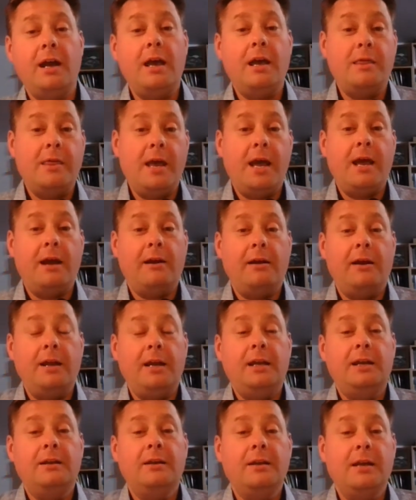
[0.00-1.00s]
there
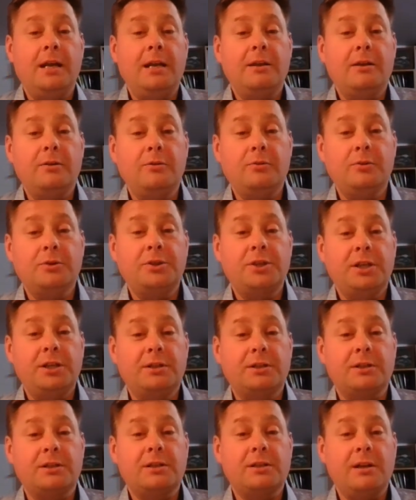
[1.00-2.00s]
in the Lord
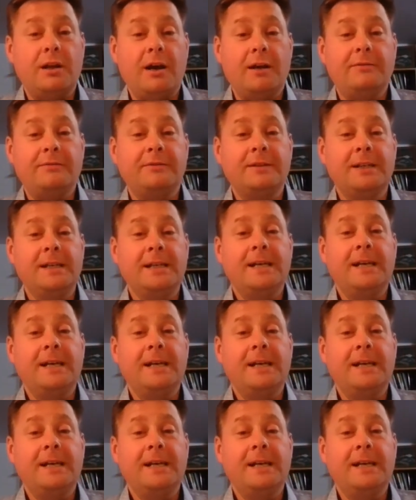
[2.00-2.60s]
Jesus' life.